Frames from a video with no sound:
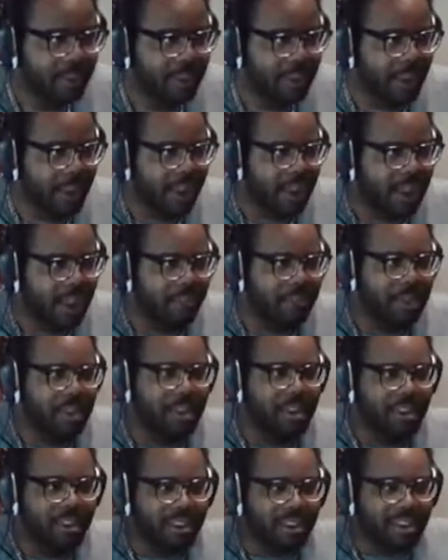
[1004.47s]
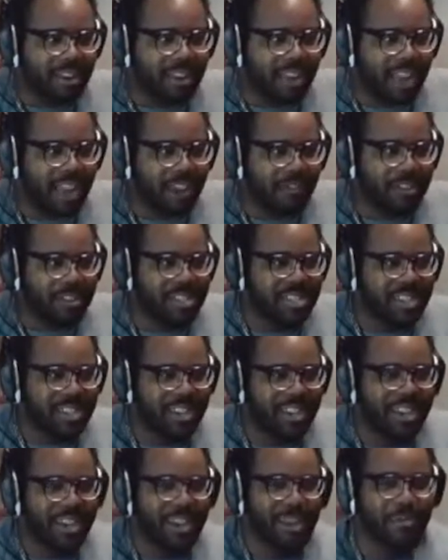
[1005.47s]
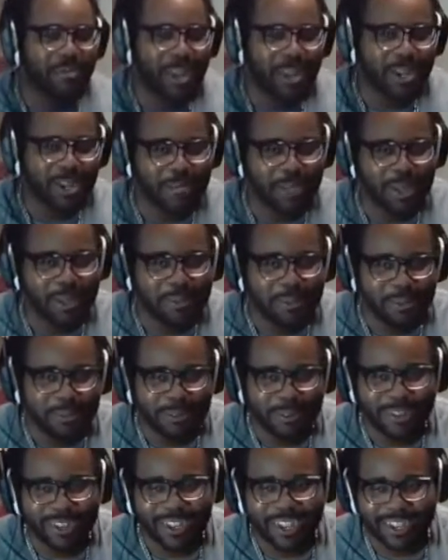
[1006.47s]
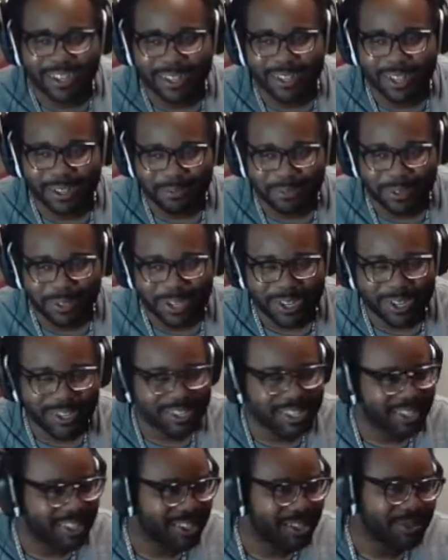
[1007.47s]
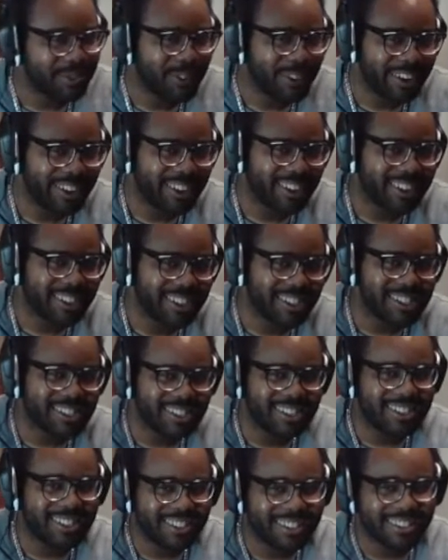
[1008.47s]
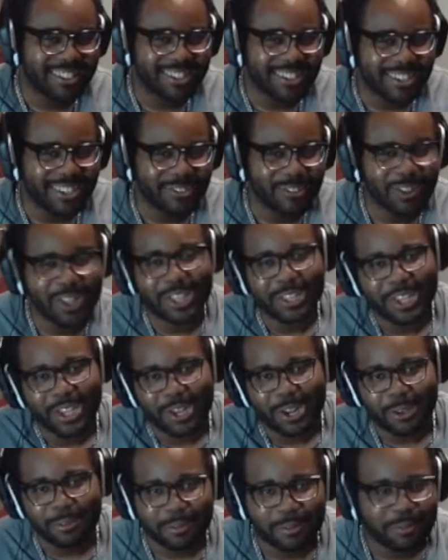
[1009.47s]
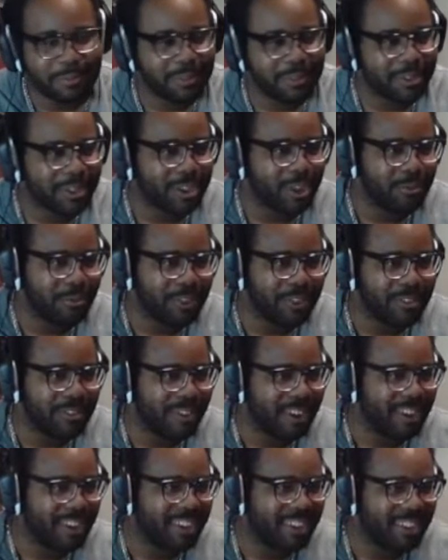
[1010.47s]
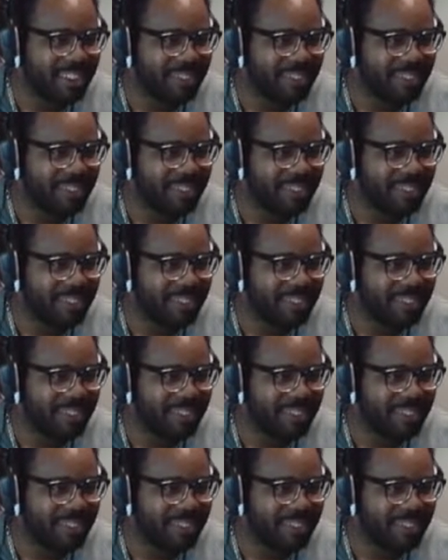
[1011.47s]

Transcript: Yeah, haven't seen like many people for like a couple years at this point because, well, COVID, right?